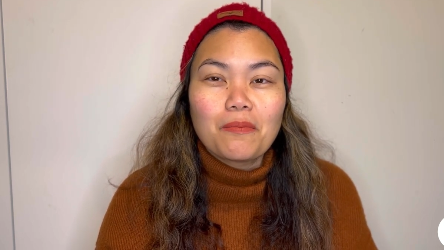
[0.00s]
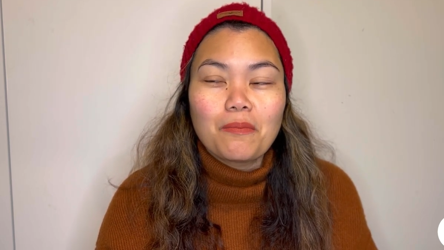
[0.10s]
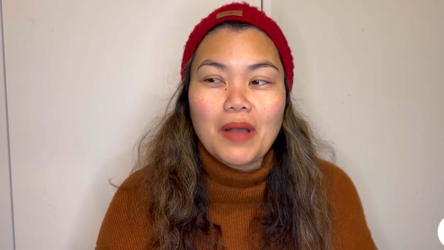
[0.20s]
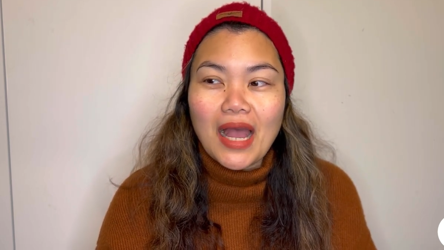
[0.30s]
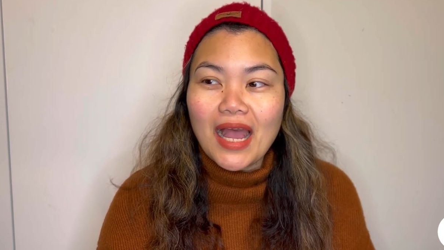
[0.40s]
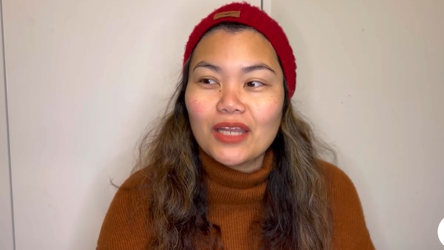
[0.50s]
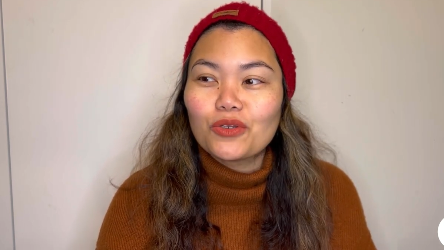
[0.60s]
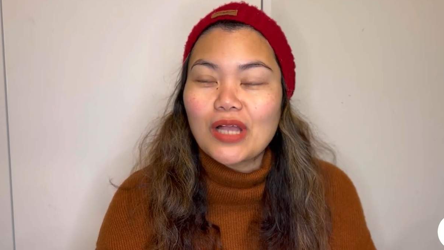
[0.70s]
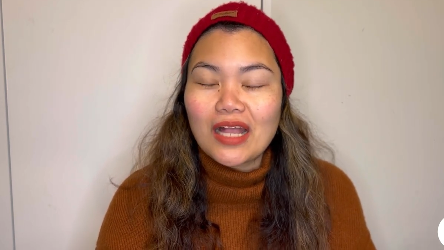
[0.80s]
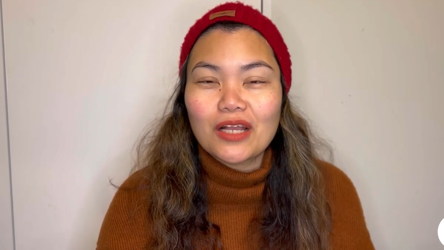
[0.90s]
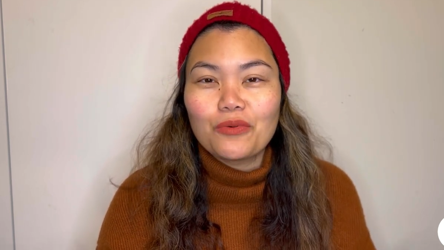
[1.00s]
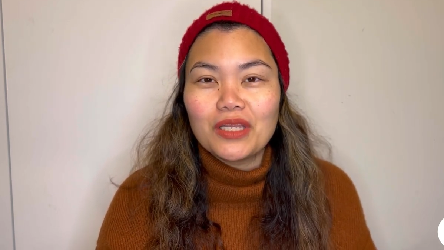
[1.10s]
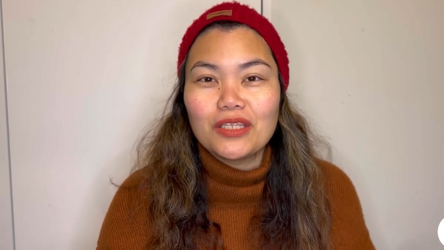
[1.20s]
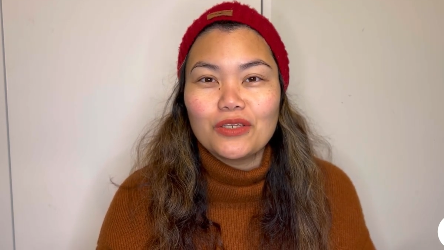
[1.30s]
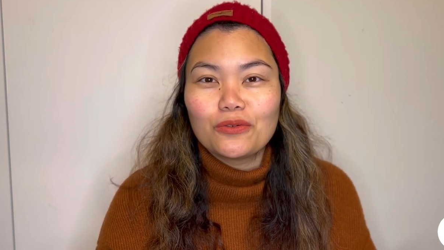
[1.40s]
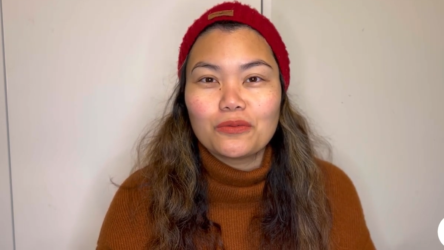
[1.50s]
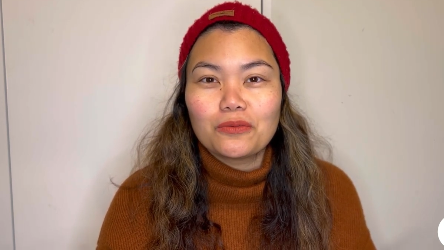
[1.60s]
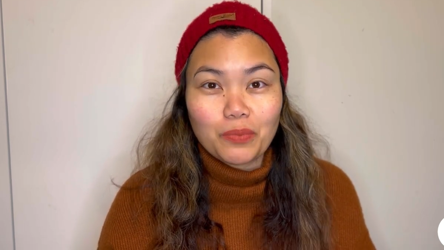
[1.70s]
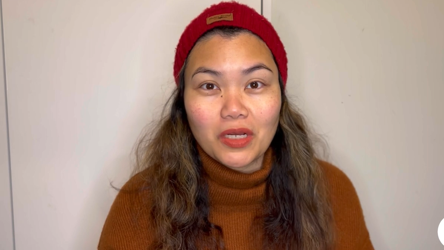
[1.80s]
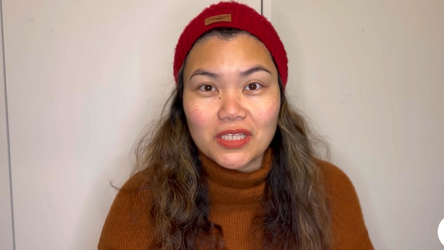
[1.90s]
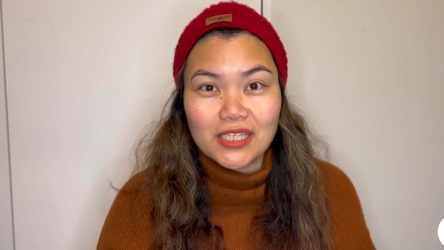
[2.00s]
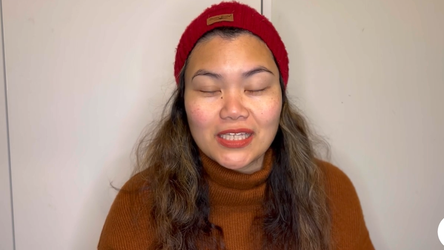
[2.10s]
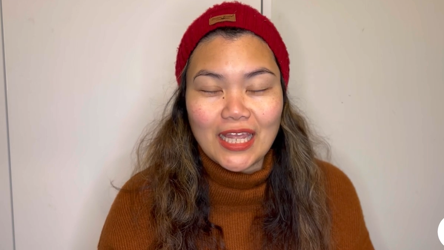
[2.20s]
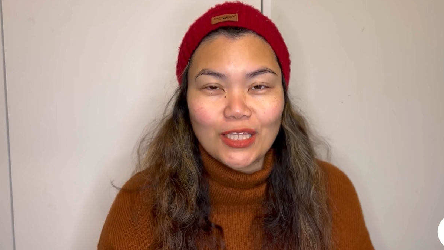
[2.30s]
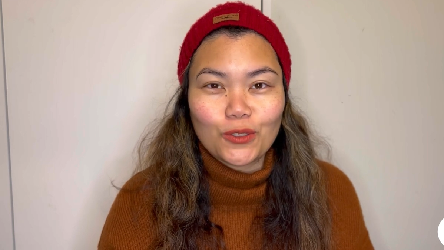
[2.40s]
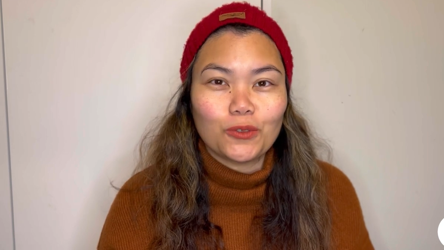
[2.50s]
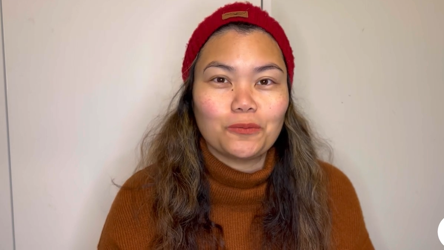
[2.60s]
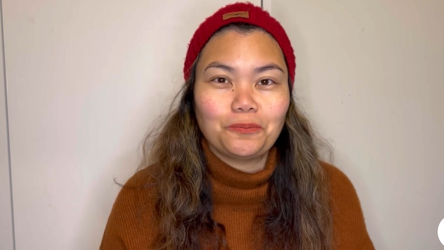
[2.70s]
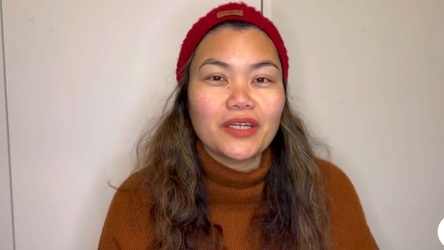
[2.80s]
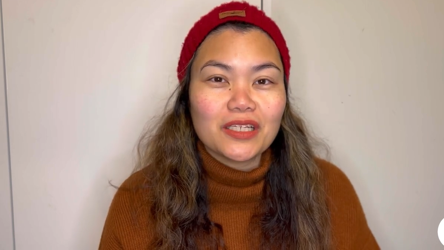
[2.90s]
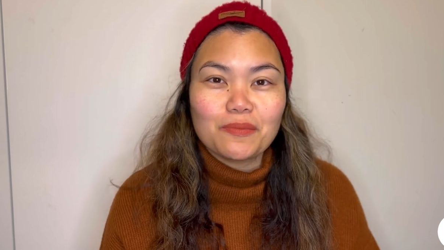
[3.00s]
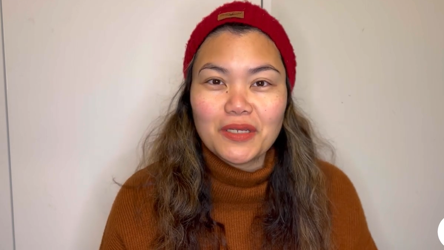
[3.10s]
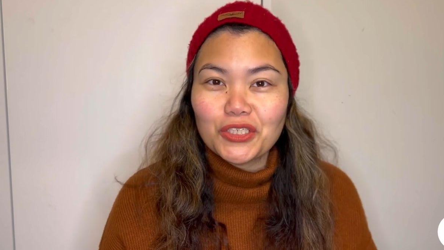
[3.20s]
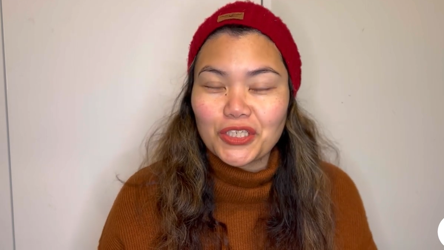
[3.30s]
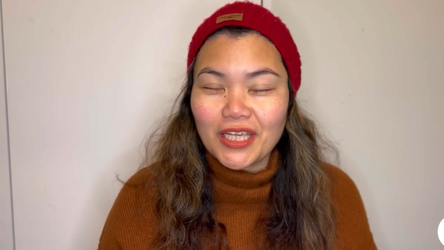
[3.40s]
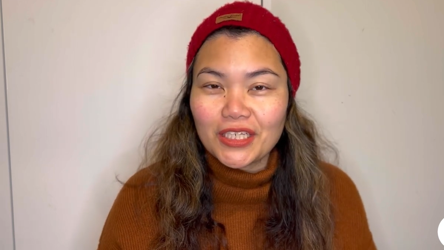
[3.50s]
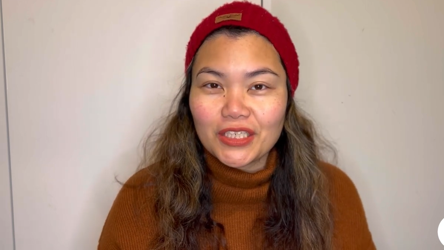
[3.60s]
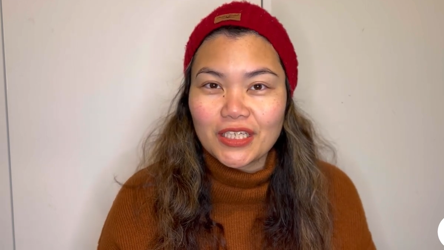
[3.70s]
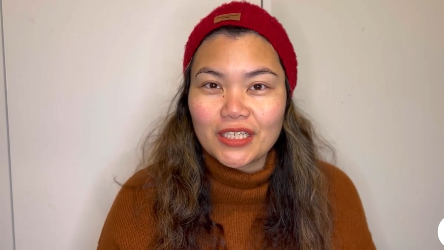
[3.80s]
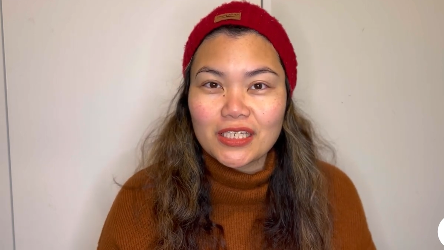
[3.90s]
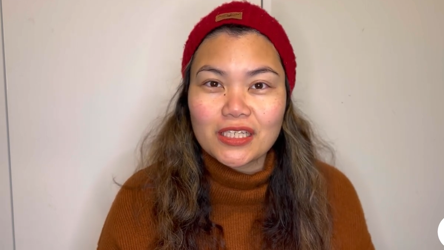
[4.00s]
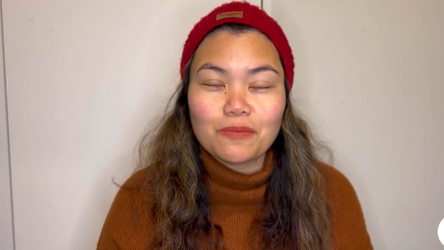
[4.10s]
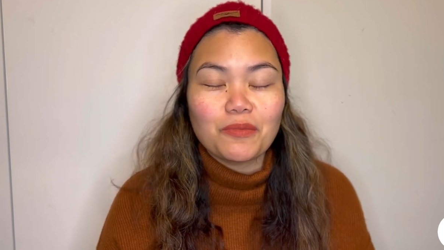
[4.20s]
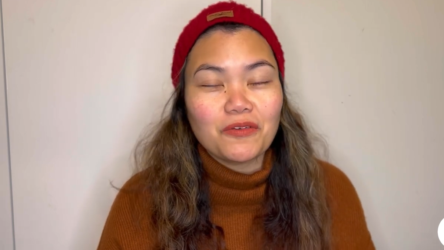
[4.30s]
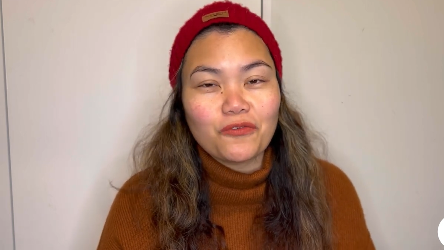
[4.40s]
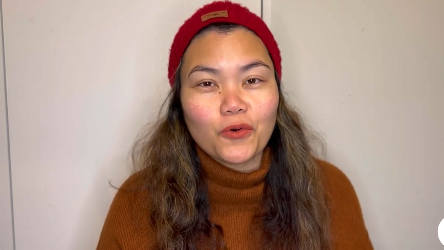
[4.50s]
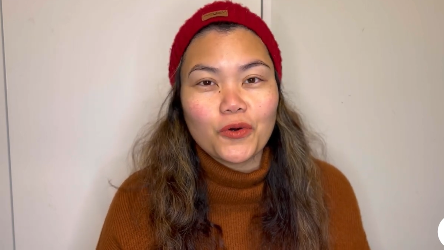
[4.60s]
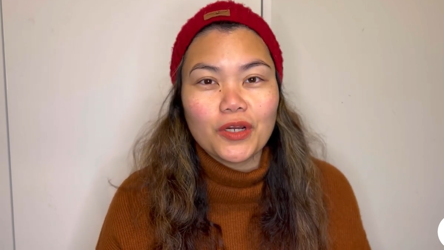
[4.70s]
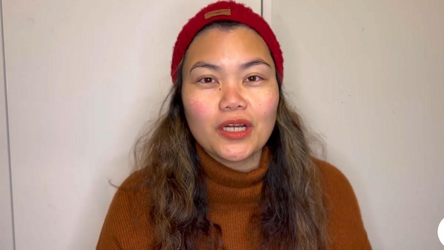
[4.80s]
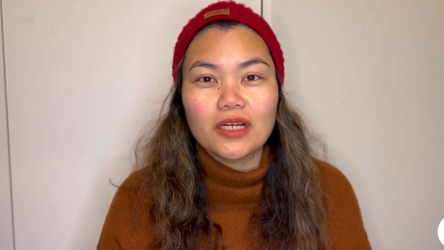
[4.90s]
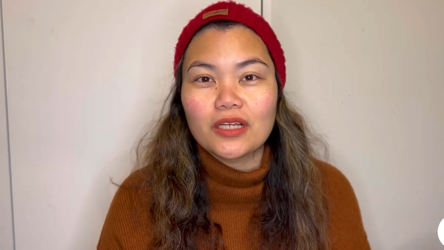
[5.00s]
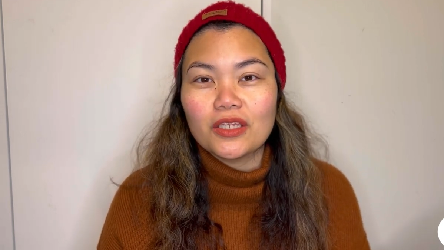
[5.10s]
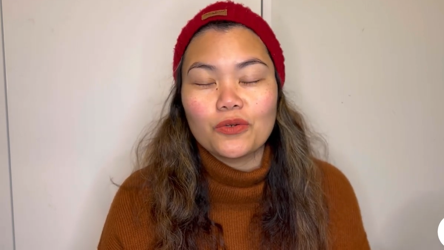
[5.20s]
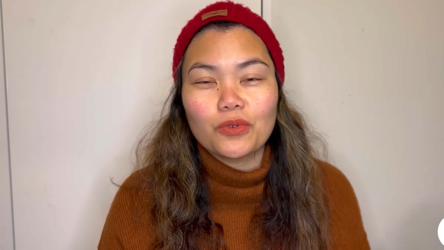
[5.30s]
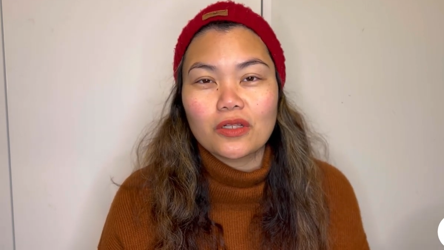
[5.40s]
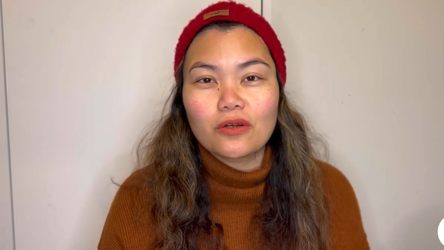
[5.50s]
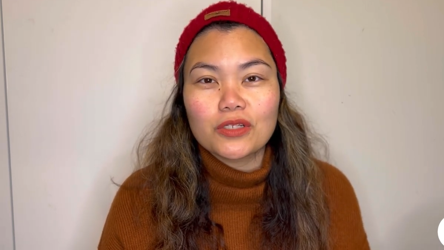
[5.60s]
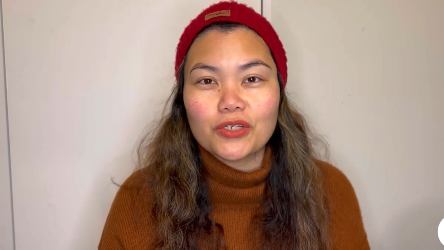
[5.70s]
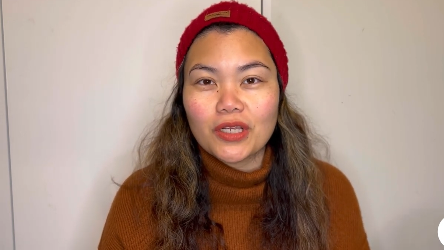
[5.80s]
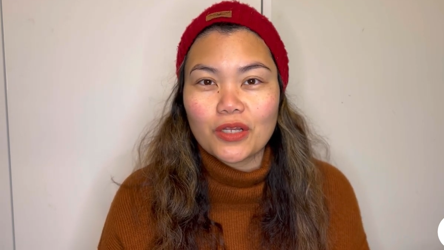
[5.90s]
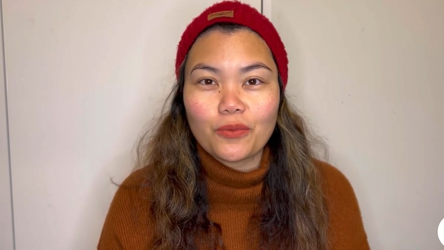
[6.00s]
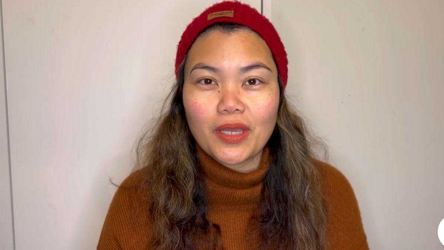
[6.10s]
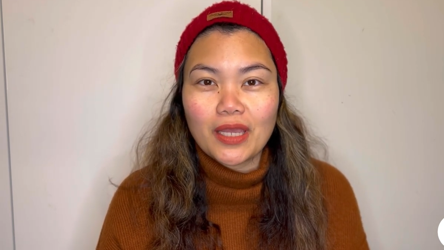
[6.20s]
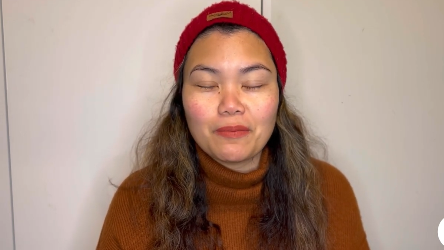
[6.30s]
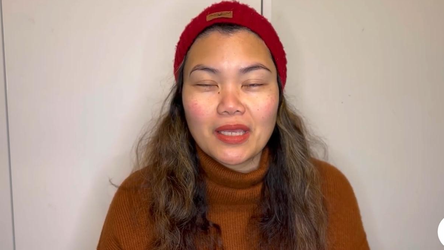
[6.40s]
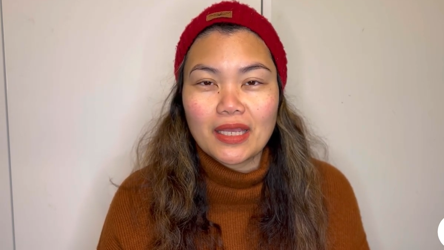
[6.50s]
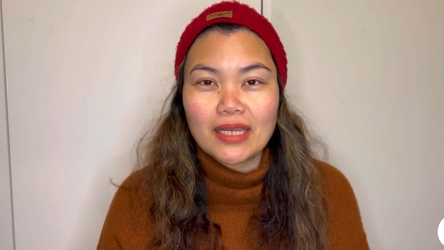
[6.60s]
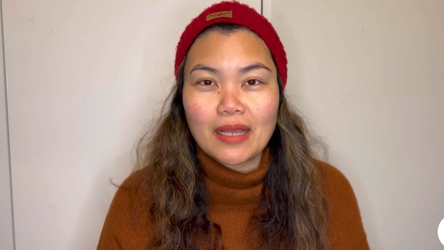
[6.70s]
paano gagawin yung process na ito. There has been changes before you will go straight away and make an